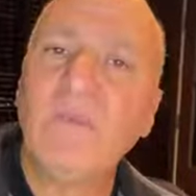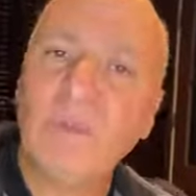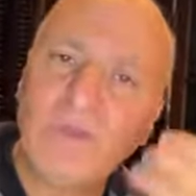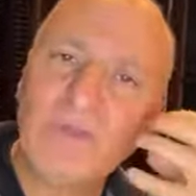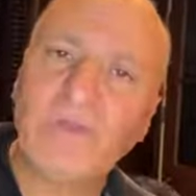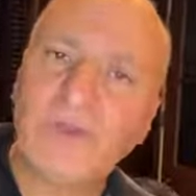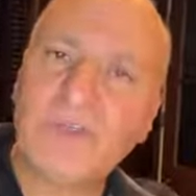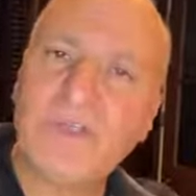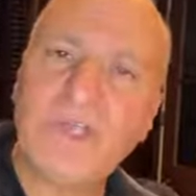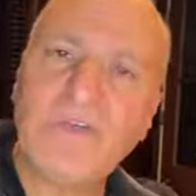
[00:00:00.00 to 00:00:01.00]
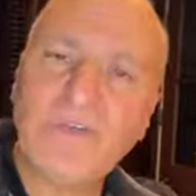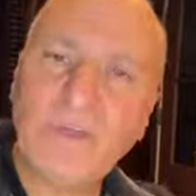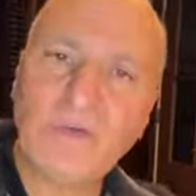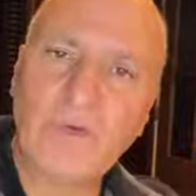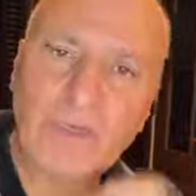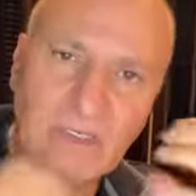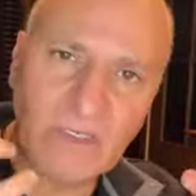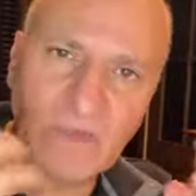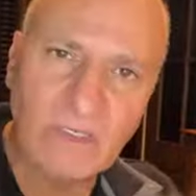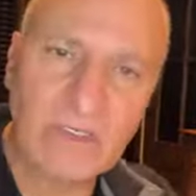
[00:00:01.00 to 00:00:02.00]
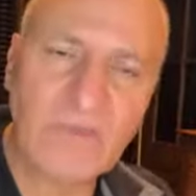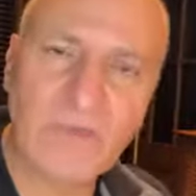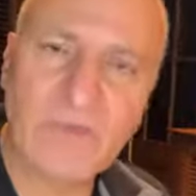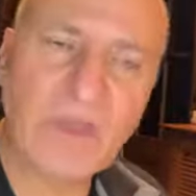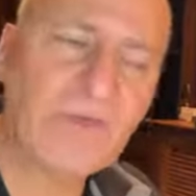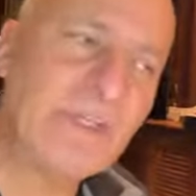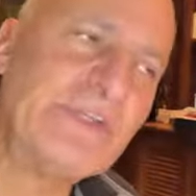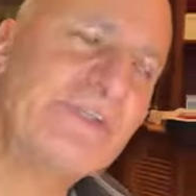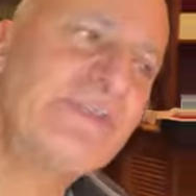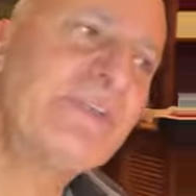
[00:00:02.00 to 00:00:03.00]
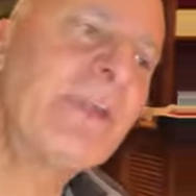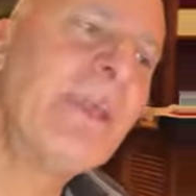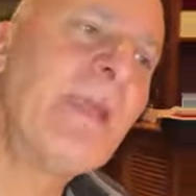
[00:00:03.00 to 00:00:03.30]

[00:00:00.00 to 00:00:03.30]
We use it for our cheek fillers and to lift those soft tissues.